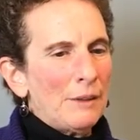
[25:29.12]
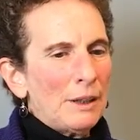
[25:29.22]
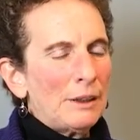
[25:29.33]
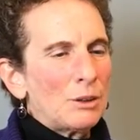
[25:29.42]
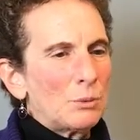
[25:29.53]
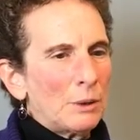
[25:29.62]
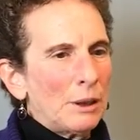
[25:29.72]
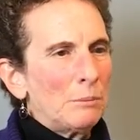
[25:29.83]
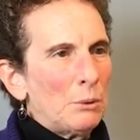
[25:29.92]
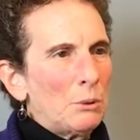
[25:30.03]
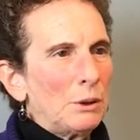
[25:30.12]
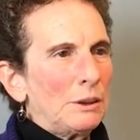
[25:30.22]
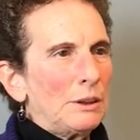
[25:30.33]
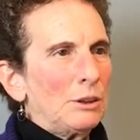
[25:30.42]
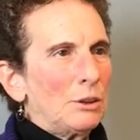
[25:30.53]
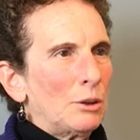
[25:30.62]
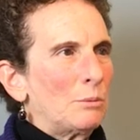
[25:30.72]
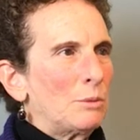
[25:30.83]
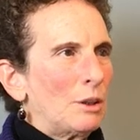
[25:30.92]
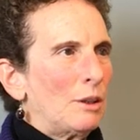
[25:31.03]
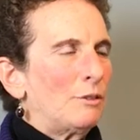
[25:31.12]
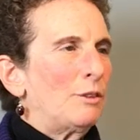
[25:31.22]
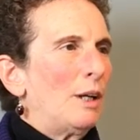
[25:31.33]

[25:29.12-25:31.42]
that's really important in terms of